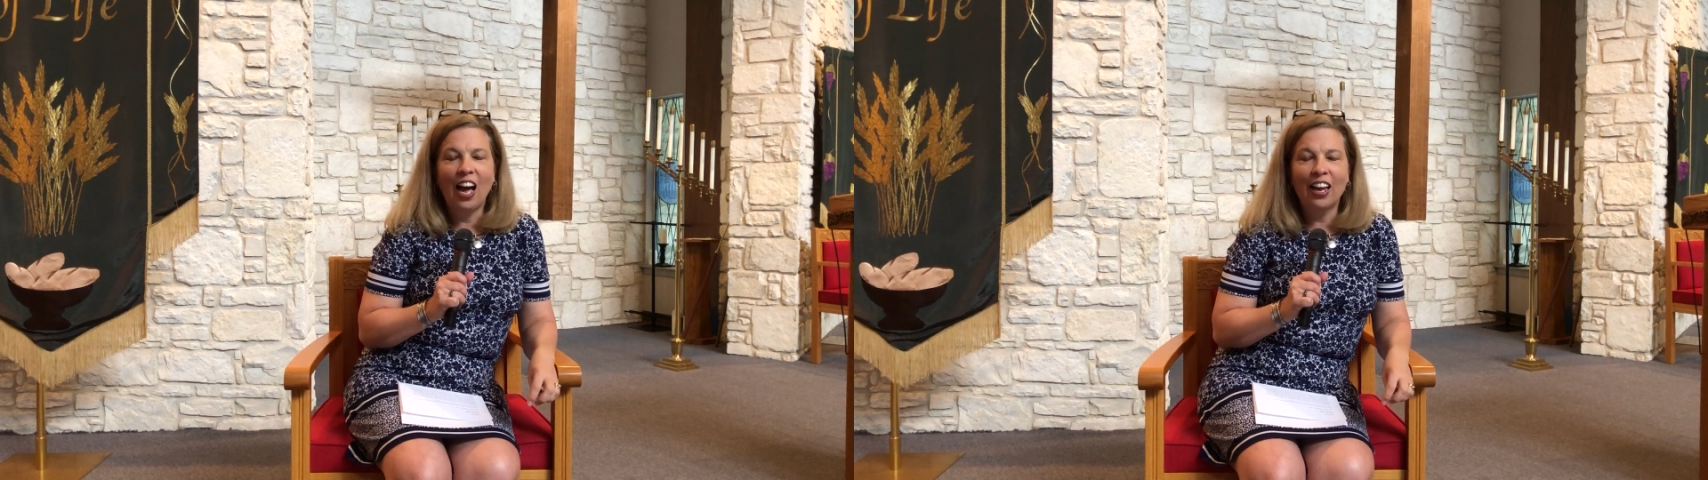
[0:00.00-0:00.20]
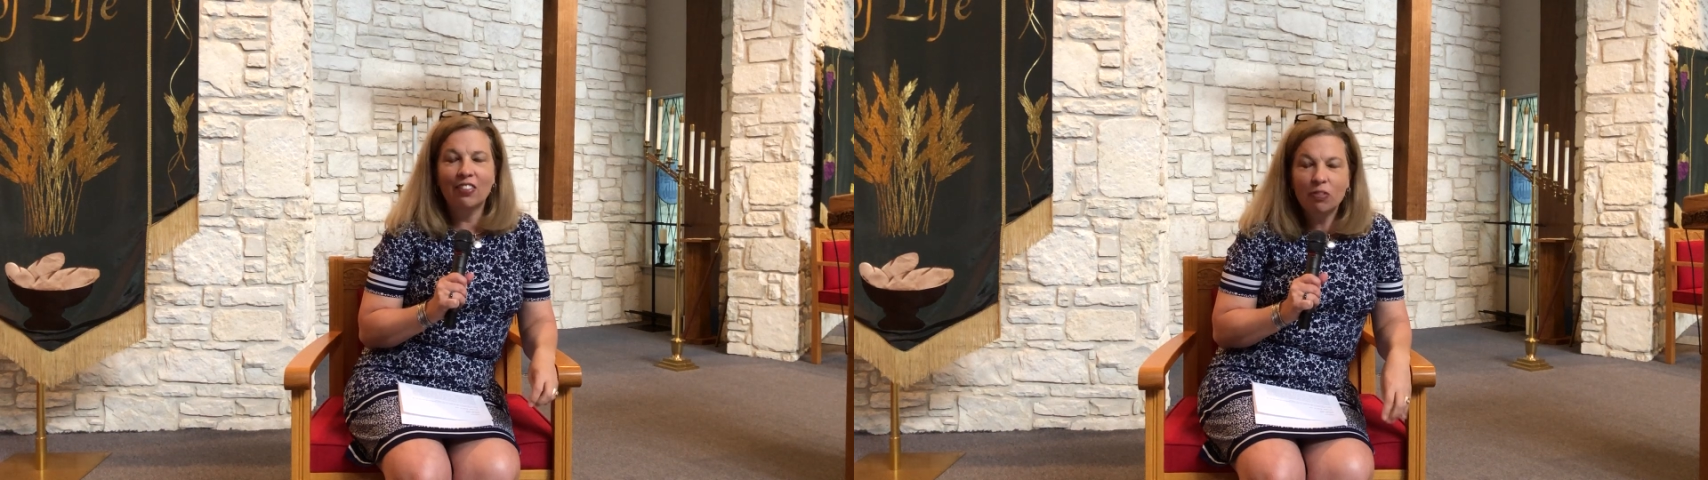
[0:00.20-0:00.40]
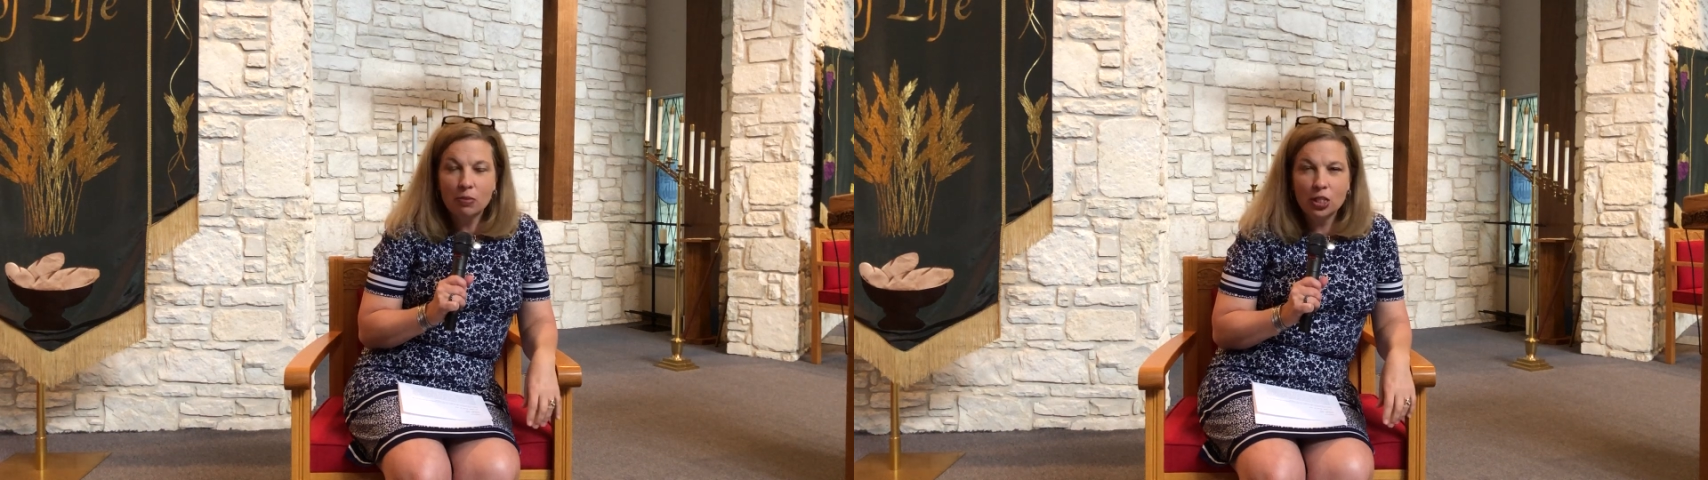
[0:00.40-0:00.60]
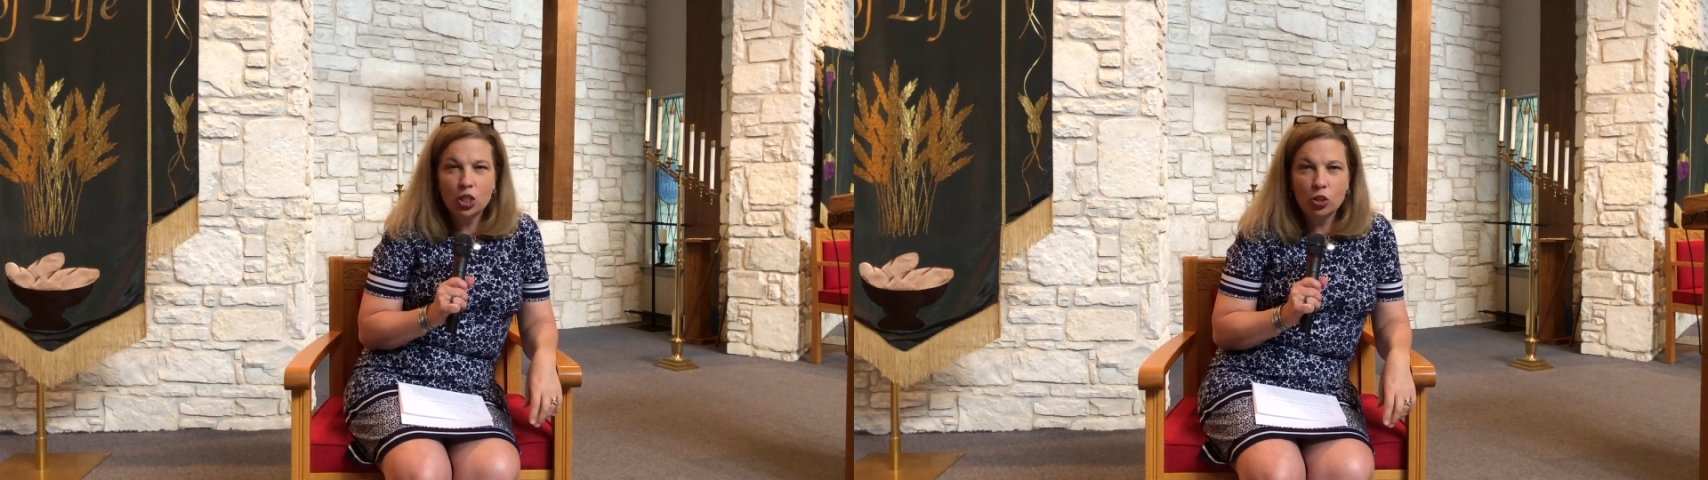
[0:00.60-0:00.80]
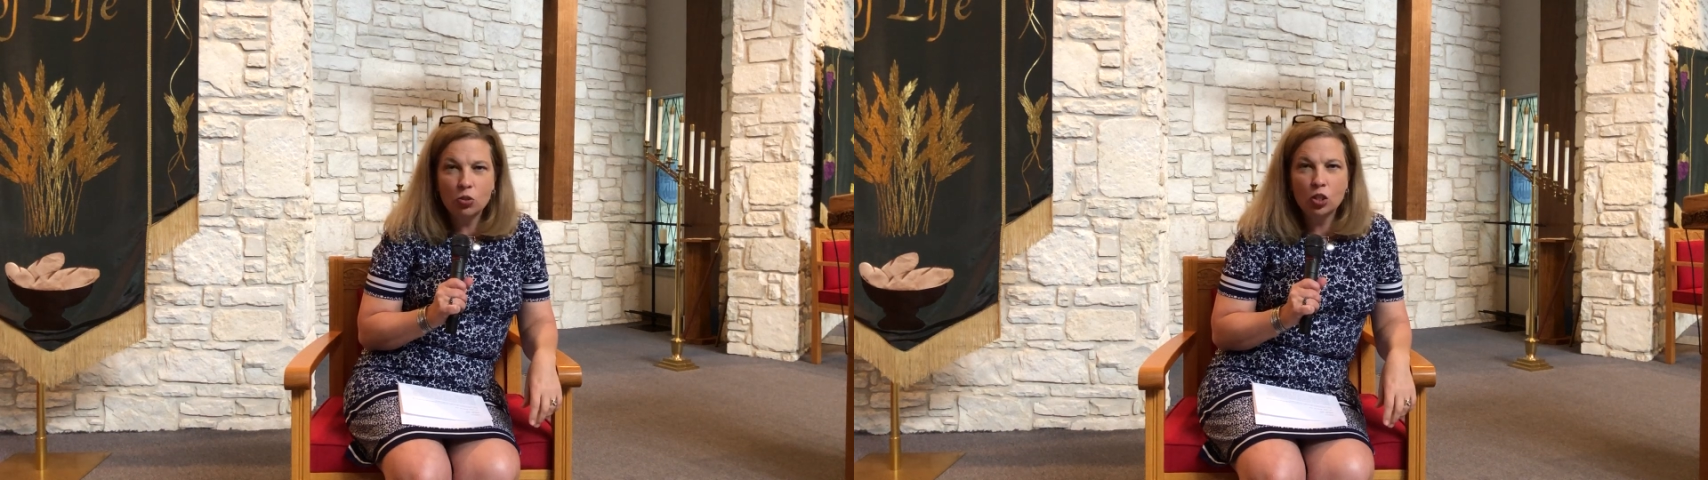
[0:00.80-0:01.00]
I have
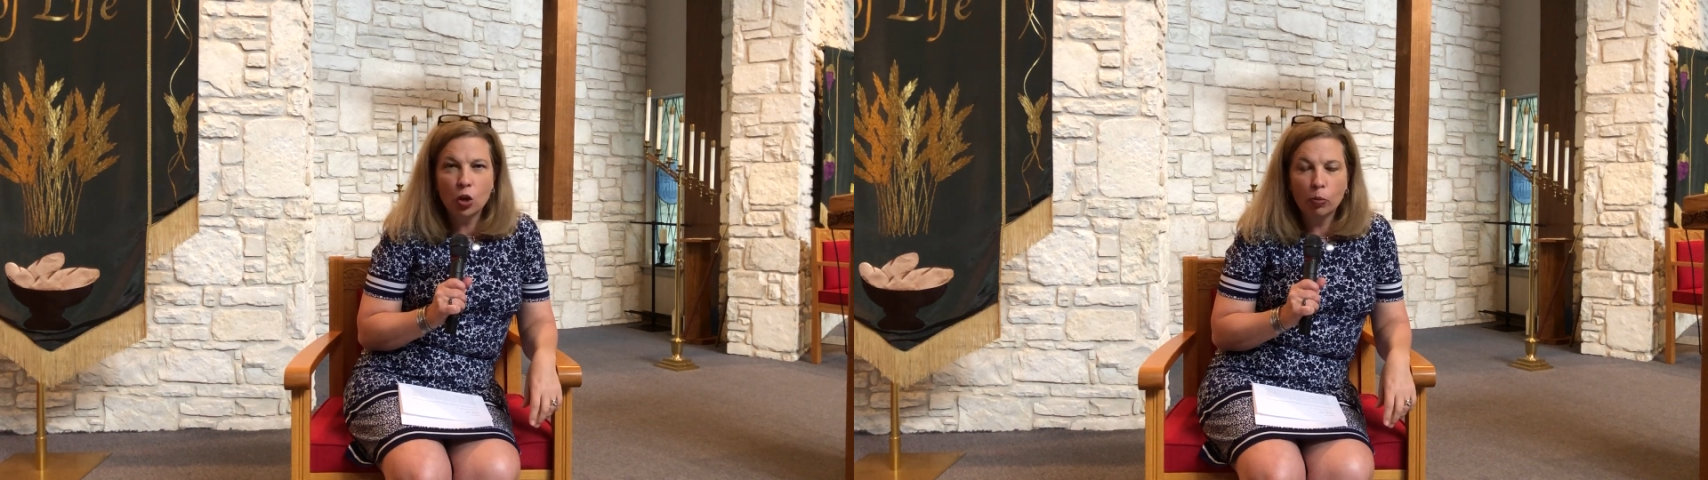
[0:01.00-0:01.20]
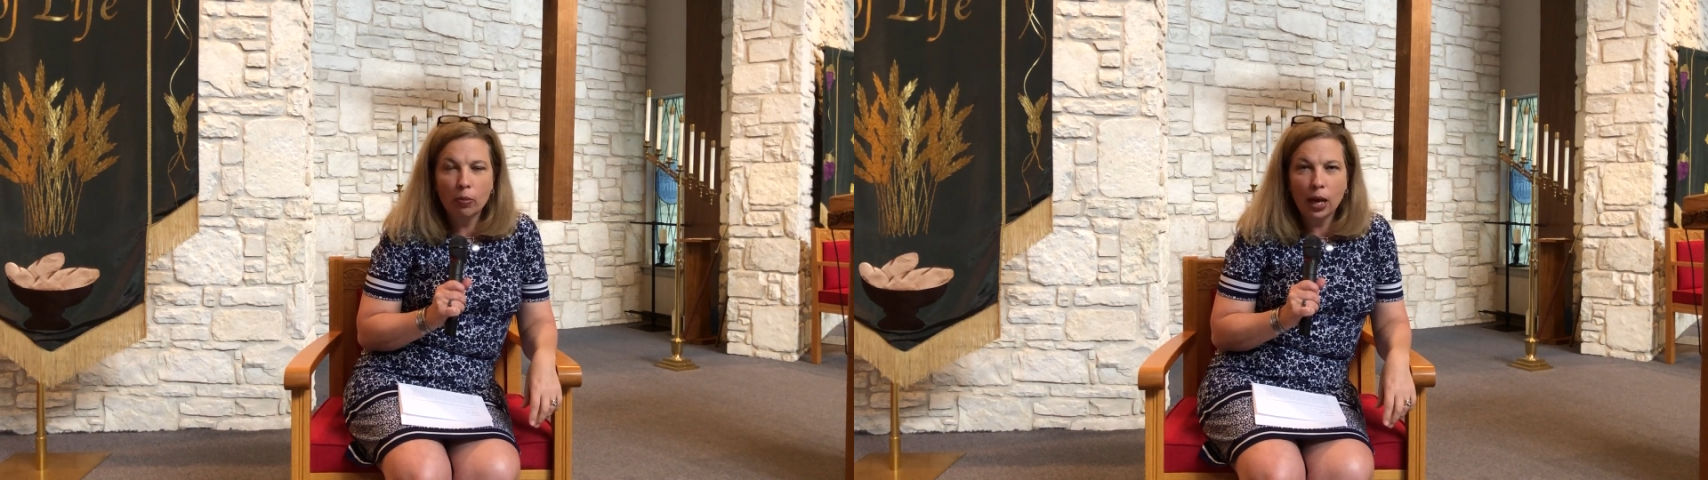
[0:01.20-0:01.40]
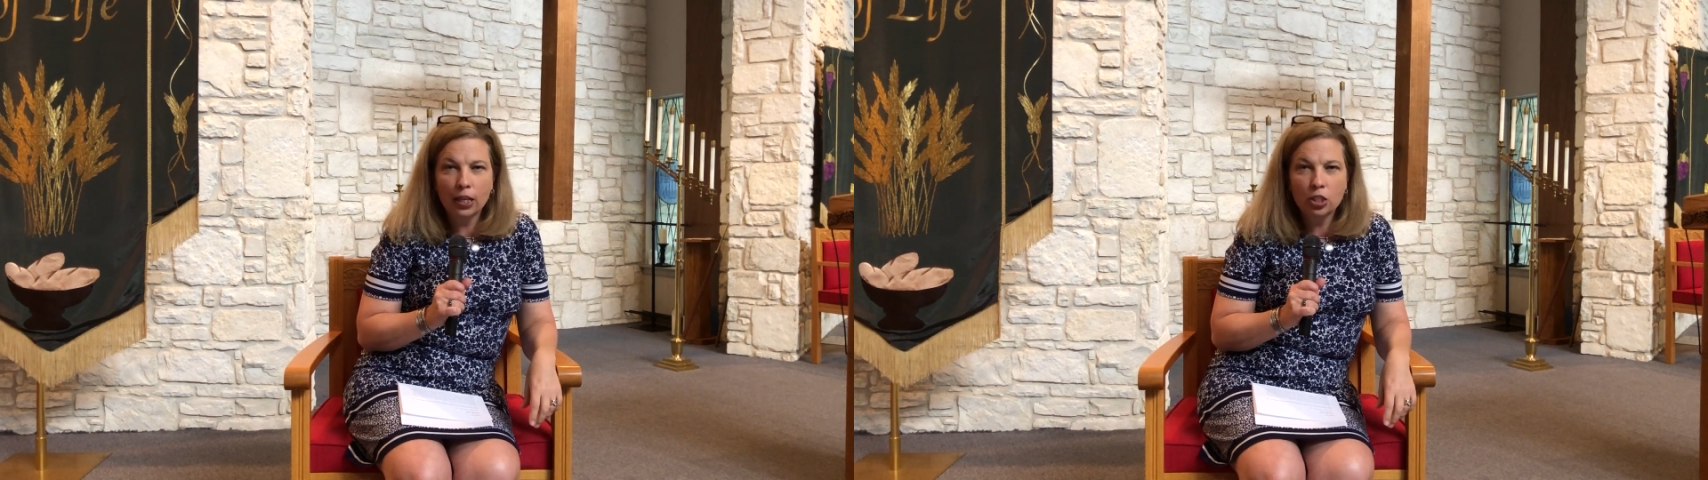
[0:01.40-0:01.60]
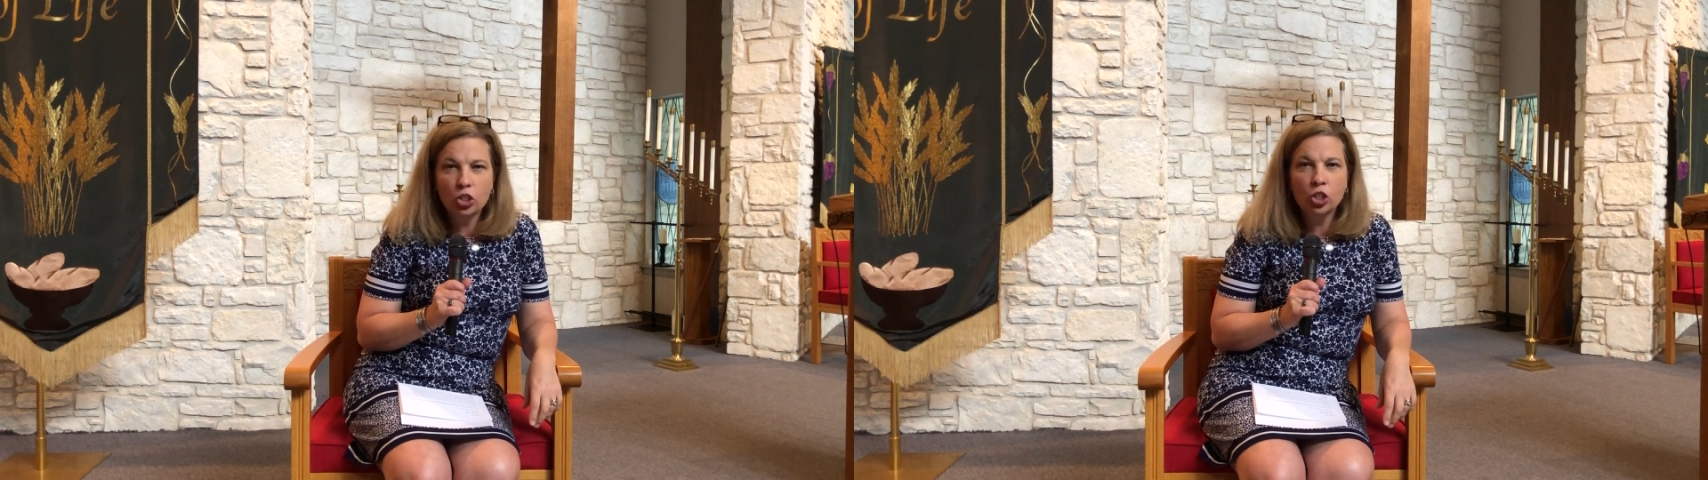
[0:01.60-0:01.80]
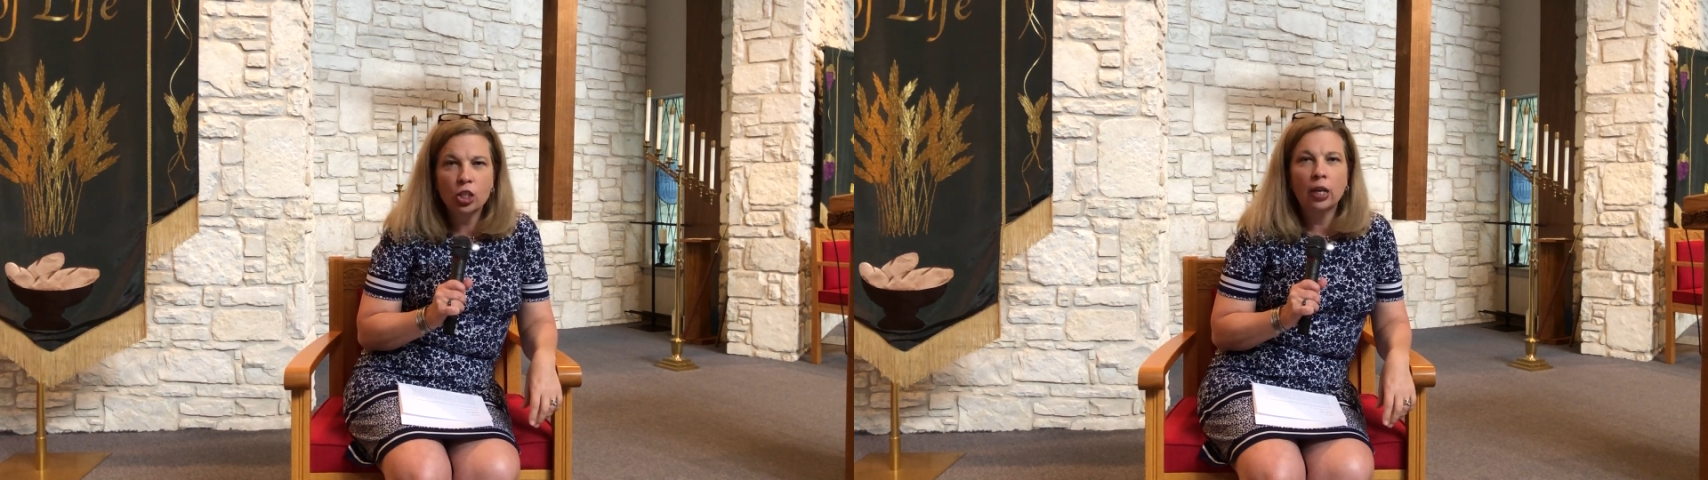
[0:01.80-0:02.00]
missed you so
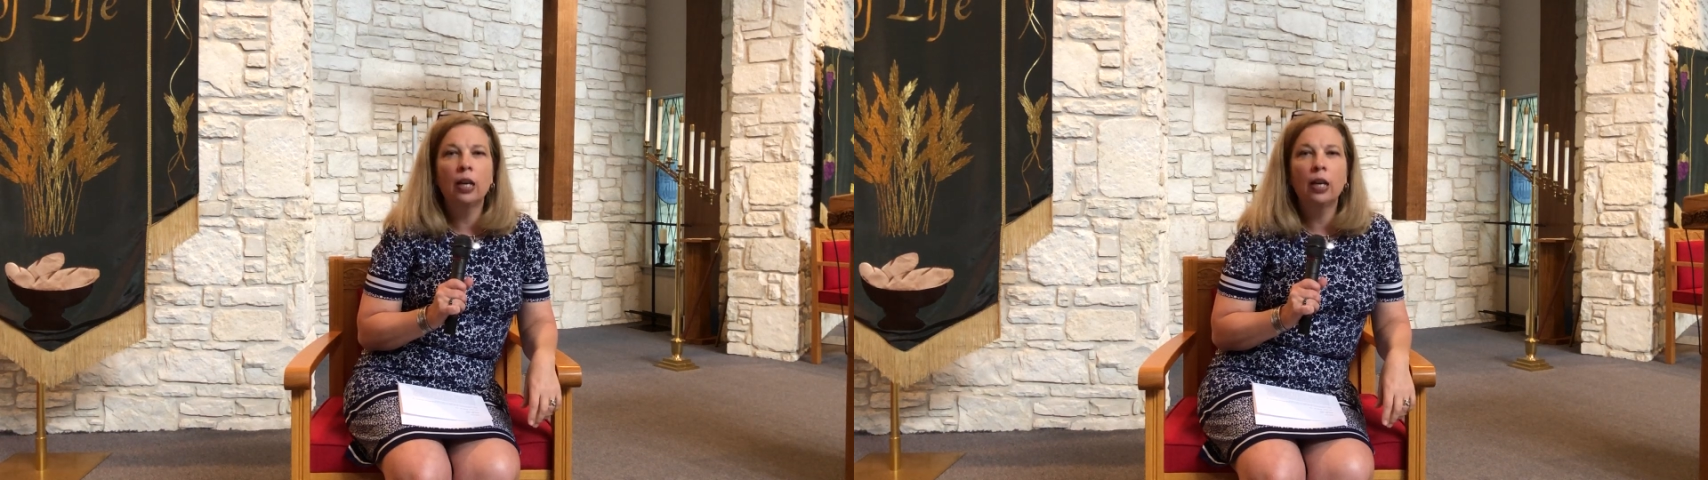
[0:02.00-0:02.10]
much.